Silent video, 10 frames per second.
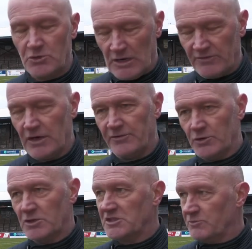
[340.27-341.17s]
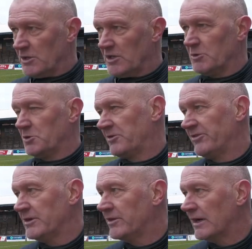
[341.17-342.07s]
We do have that footage, and we're able to
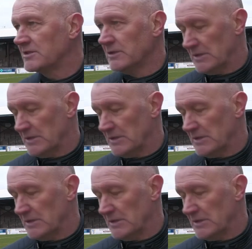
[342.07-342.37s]
provide that